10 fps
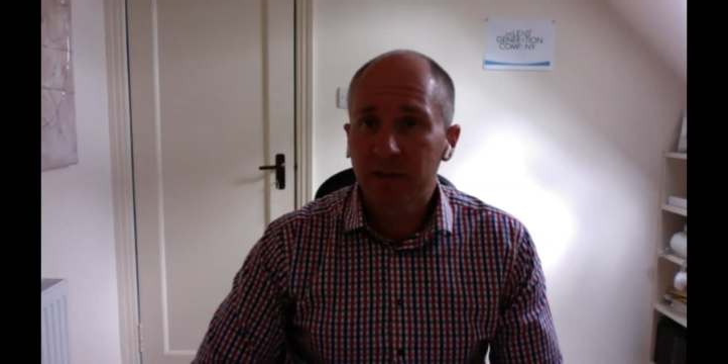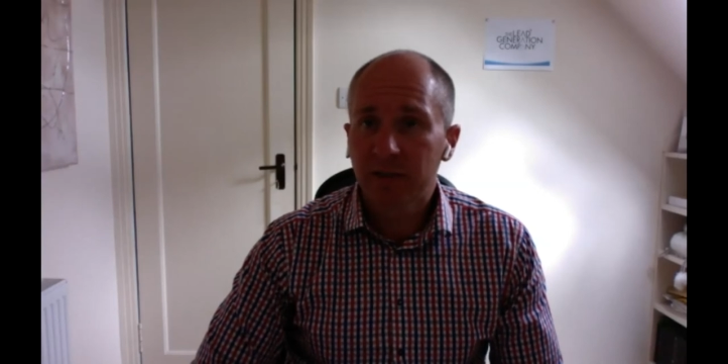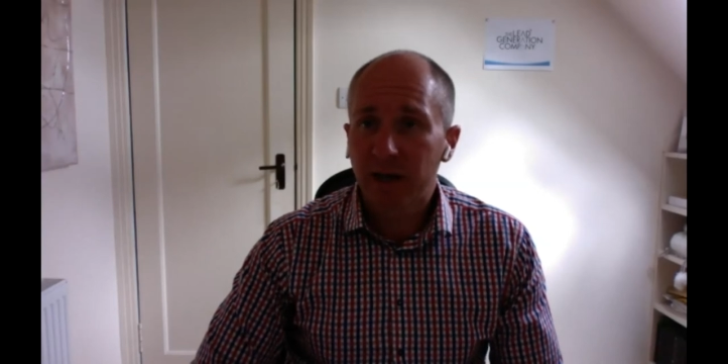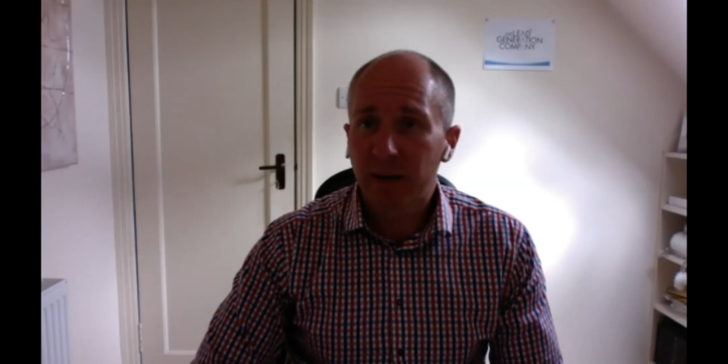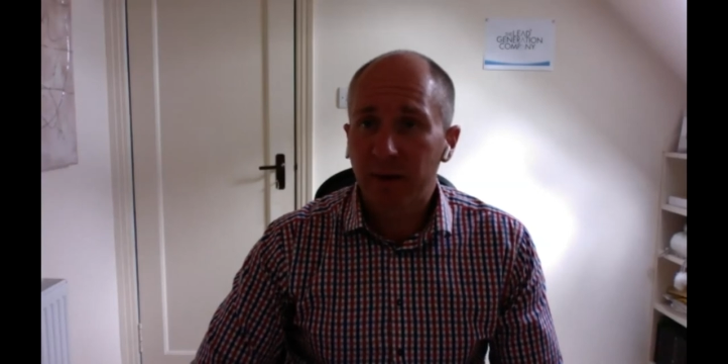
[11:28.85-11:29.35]
to
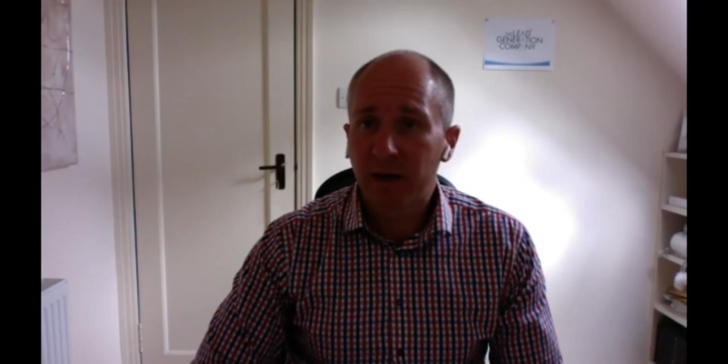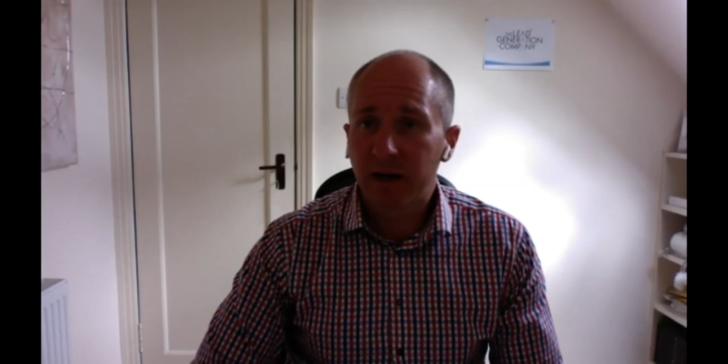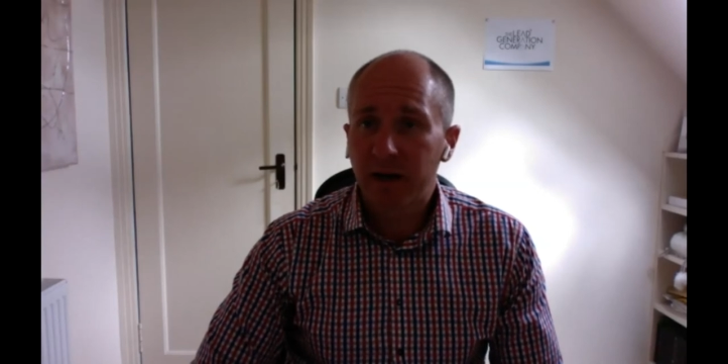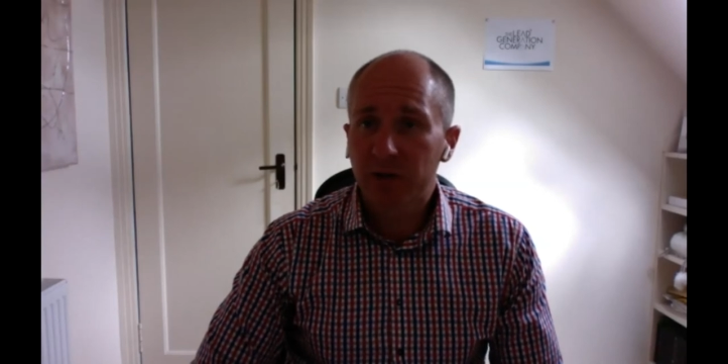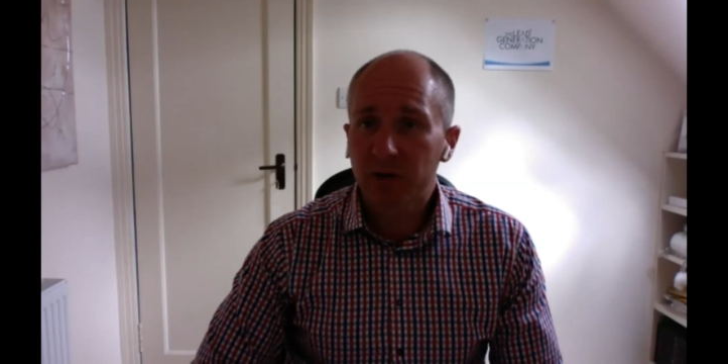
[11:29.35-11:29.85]
get a
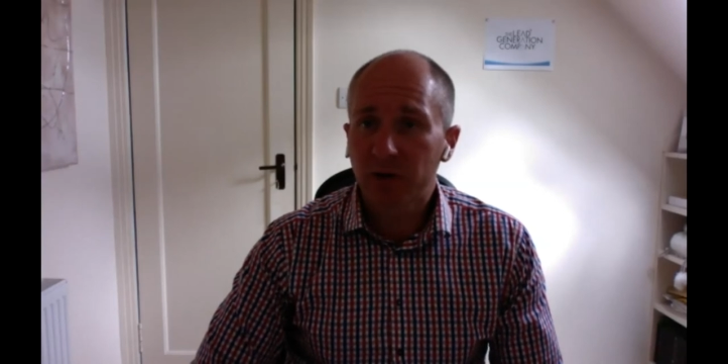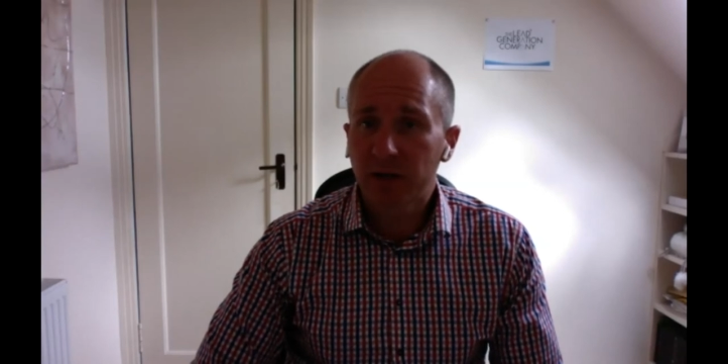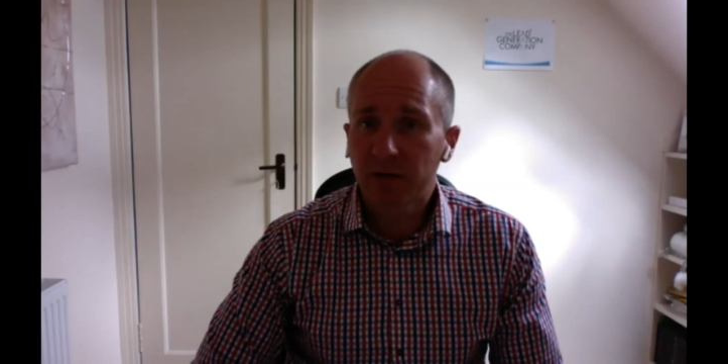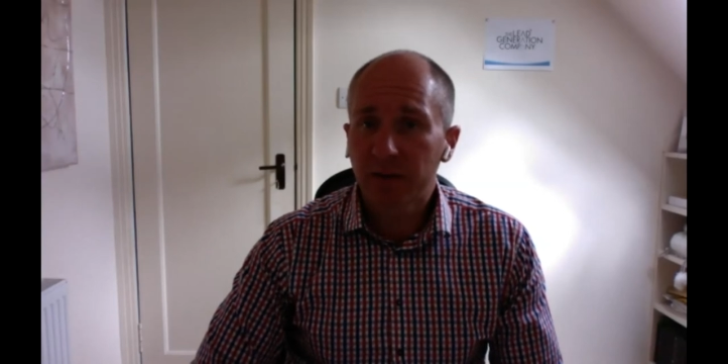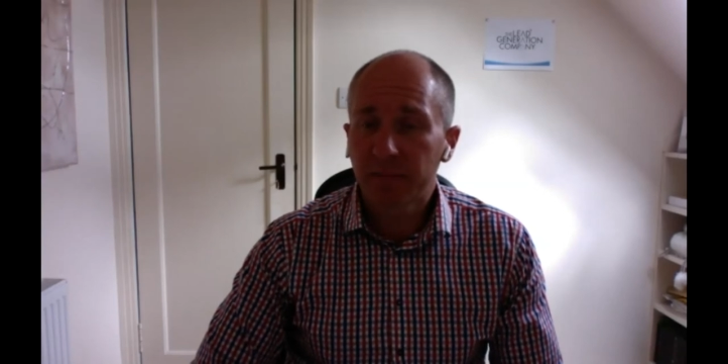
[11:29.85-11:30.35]
higher
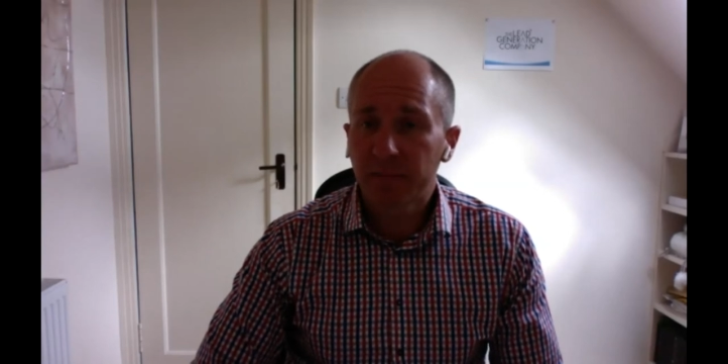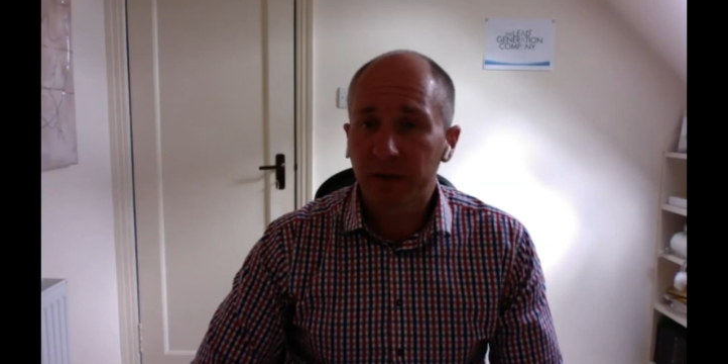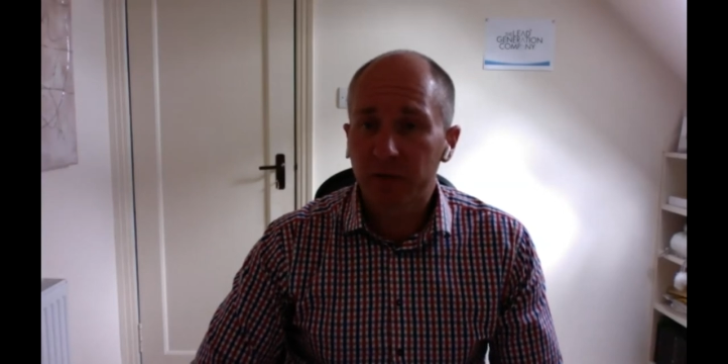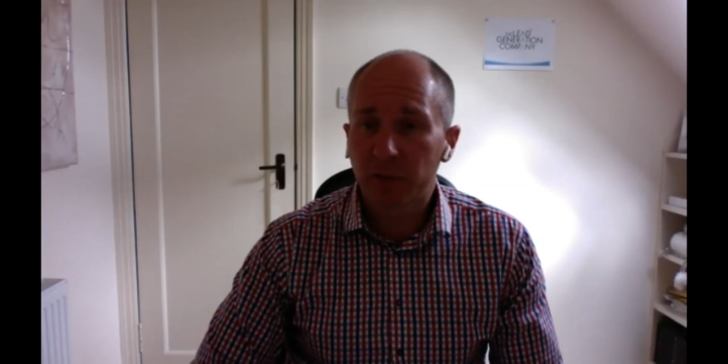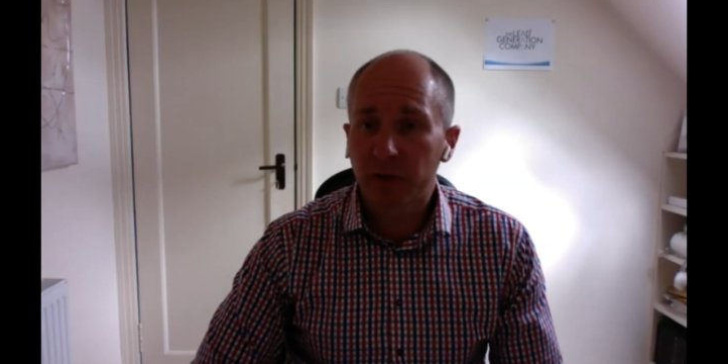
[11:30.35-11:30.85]
strike rate
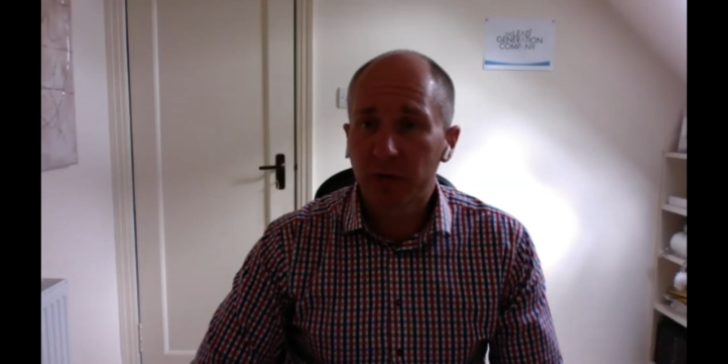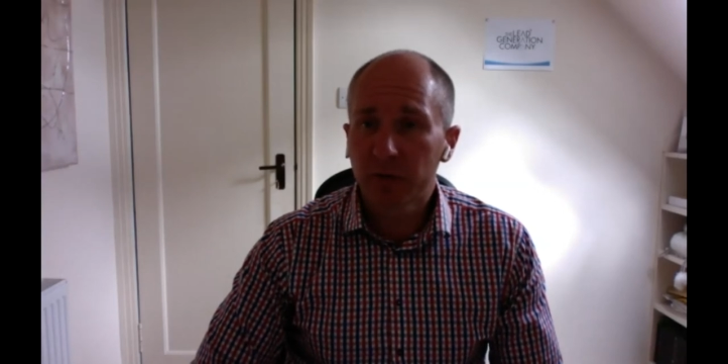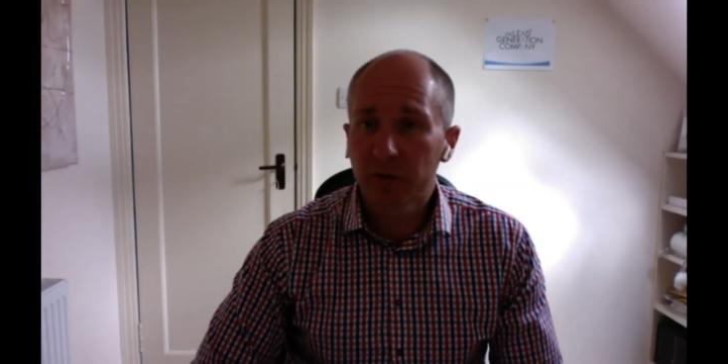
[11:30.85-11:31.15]
as well.